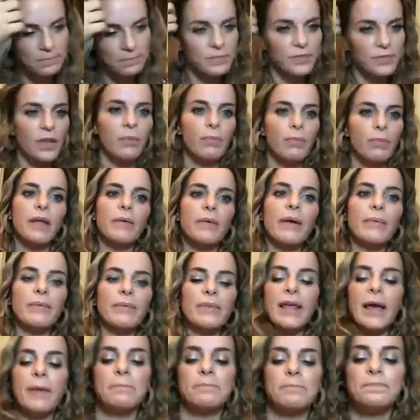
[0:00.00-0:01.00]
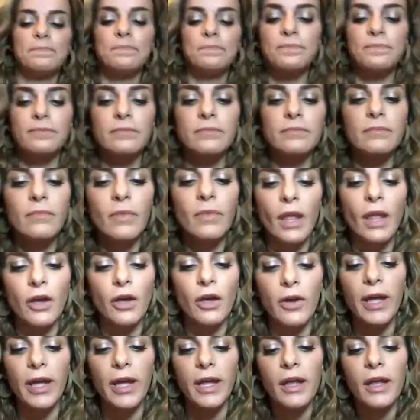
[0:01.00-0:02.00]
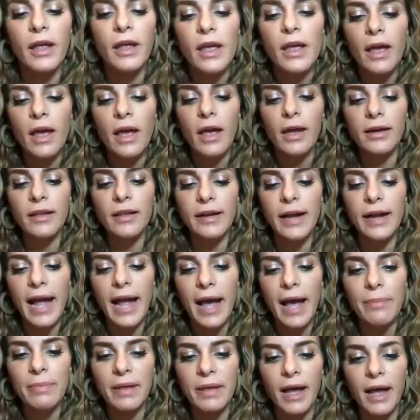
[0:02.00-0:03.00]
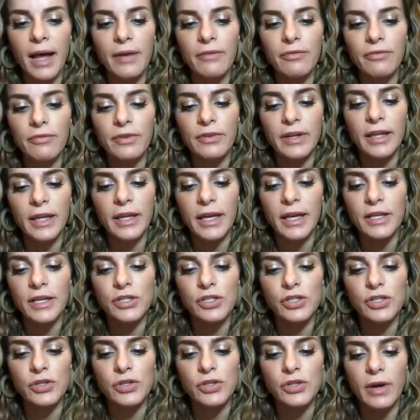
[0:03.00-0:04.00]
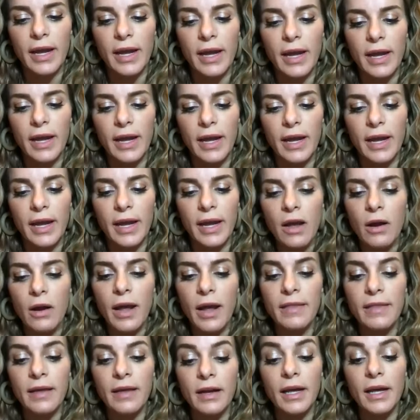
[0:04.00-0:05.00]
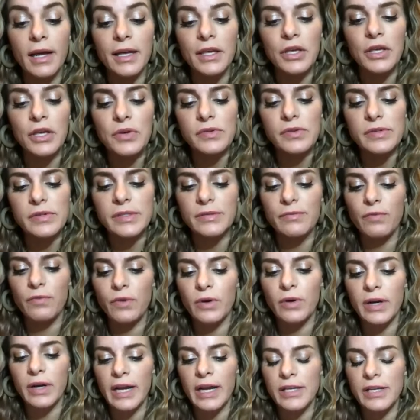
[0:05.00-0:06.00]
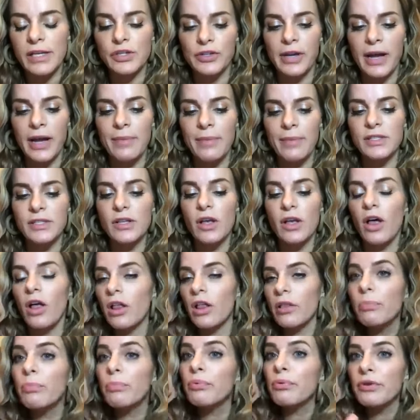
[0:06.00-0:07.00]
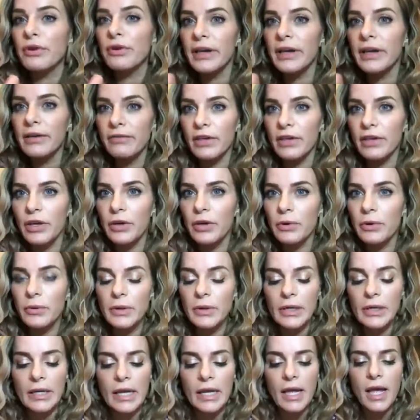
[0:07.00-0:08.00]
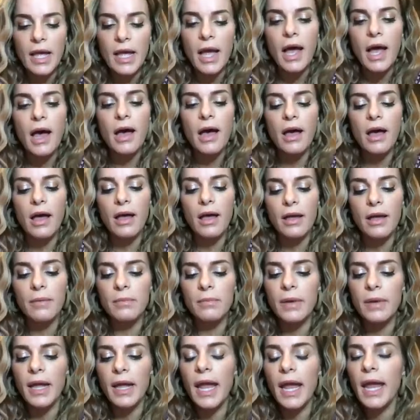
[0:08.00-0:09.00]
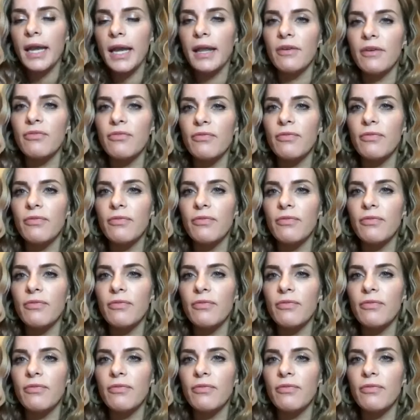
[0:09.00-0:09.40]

you can play around with that. Okay, another app that I really enjoyed and that I use for Instagram is called Preview. And if